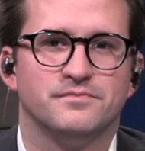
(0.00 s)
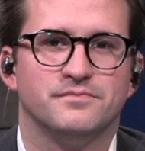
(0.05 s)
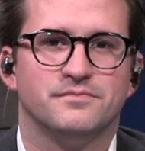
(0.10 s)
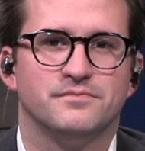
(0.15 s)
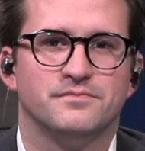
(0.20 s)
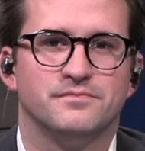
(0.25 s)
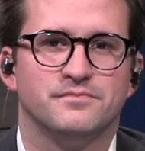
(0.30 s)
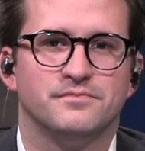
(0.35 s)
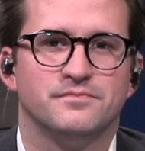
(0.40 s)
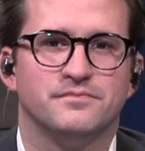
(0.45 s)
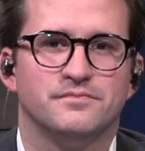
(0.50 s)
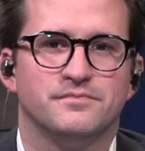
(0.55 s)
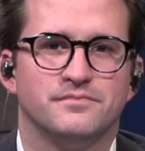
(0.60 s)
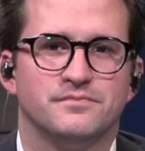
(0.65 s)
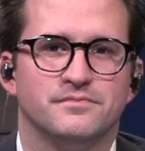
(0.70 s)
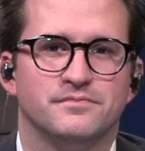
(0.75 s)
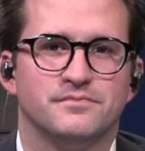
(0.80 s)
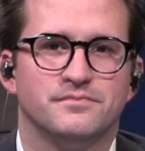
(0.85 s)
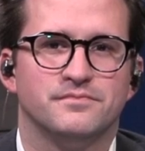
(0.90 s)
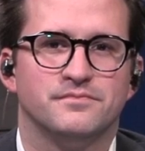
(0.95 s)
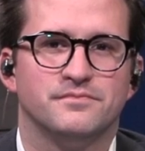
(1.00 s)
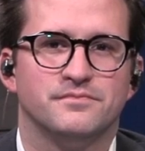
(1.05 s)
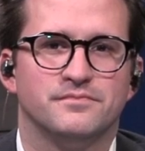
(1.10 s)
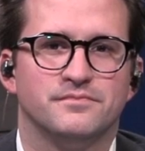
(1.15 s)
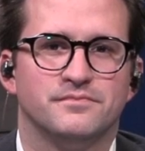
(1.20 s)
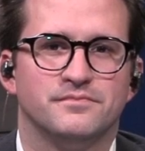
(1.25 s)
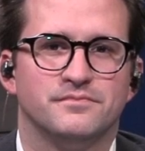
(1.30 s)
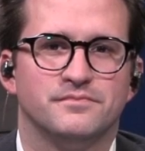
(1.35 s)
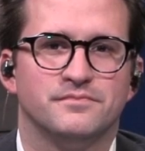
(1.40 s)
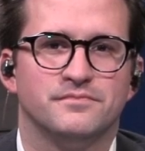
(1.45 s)

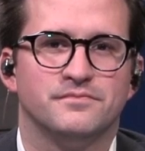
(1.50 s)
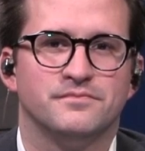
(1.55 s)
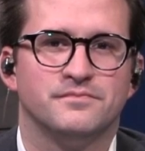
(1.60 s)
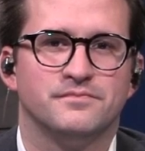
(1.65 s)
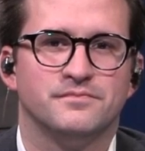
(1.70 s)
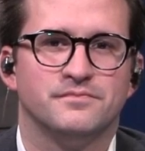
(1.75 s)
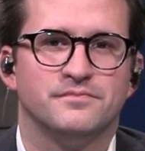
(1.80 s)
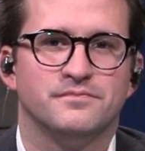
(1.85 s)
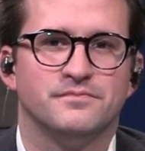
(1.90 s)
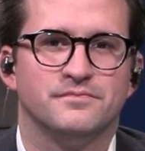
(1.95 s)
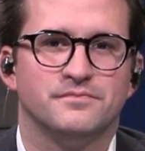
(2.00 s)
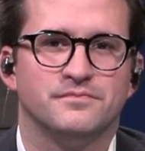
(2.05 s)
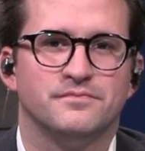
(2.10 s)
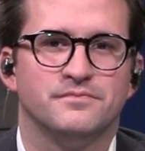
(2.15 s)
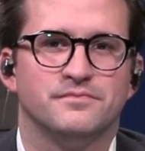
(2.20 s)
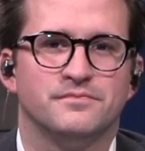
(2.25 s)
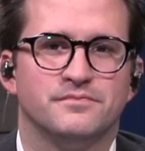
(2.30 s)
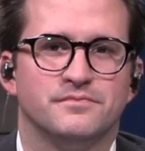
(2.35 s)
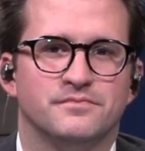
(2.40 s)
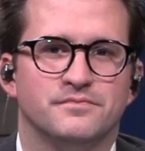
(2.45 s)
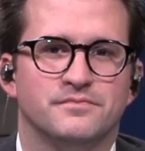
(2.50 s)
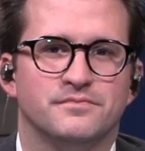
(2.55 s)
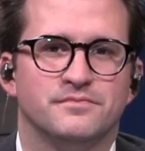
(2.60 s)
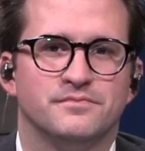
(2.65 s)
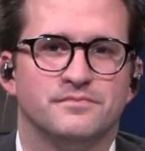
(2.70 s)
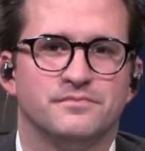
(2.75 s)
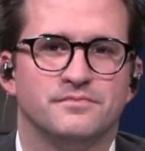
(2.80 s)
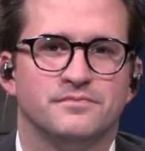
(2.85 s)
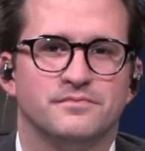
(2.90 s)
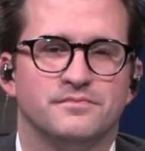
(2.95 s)

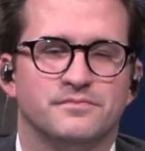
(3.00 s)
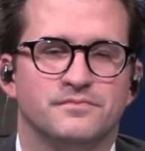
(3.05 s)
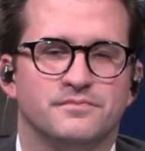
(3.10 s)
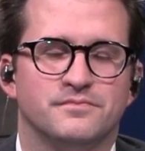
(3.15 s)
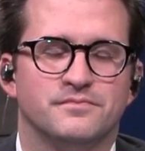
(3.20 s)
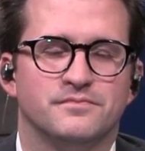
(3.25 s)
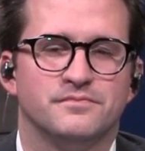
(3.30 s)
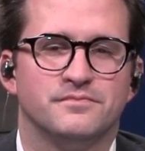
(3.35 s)
(not speaking)